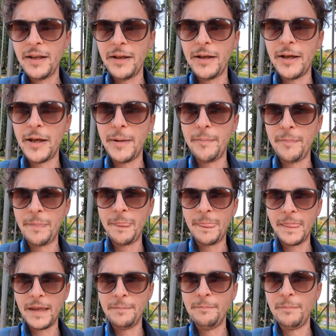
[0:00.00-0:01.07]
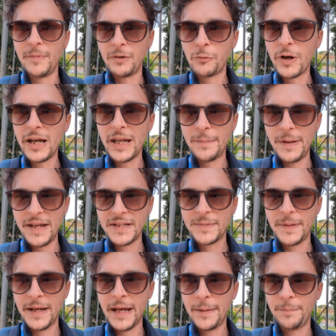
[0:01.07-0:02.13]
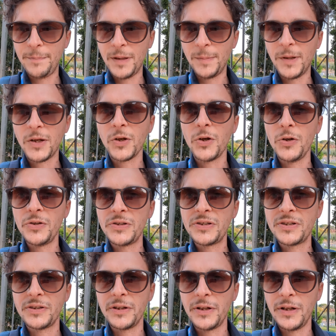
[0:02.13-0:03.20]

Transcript: it really makes me happy, because